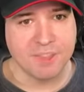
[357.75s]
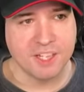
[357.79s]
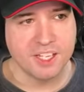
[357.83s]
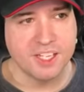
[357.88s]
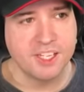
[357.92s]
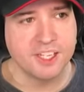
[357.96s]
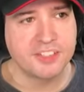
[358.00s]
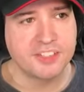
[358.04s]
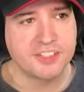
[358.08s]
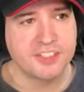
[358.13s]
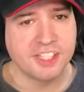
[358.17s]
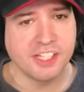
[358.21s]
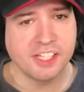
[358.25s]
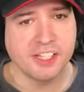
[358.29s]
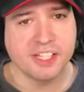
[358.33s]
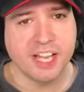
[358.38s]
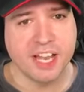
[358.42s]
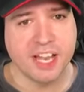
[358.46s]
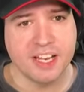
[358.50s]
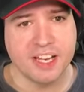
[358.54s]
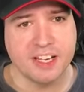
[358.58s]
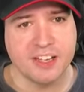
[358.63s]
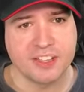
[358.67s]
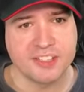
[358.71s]
He still
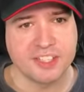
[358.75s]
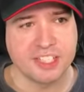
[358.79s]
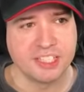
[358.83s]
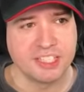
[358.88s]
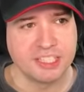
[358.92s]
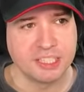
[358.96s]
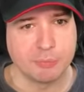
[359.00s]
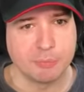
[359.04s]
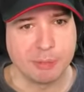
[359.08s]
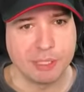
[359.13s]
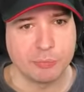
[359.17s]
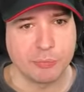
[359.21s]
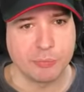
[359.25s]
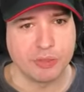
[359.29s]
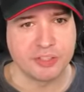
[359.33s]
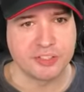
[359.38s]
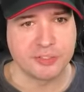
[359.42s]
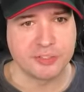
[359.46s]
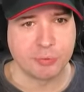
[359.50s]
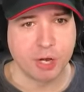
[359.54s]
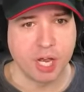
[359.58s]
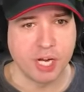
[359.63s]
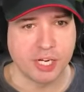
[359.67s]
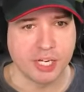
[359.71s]
can hit us a little bit with
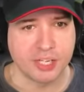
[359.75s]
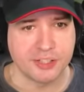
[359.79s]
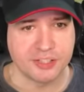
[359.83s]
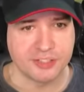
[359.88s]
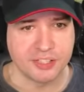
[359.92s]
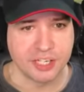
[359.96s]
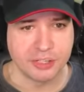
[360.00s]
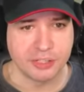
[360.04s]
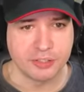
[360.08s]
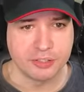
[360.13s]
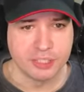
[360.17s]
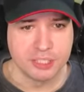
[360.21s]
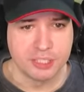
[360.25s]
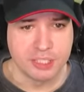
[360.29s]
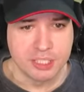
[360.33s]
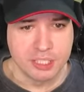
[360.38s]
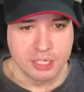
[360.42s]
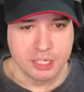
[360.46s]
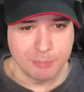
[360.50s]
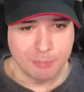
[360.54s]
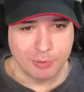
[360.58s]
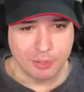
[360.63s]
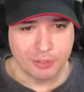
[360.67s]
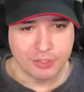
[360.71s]
his rockets there,
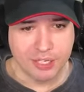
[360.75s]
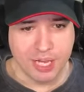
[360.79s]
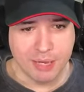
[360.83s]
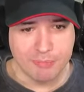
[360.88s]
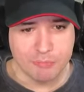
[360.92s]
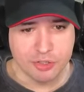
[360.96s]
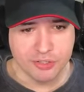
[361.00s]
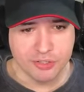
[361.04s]
but I'm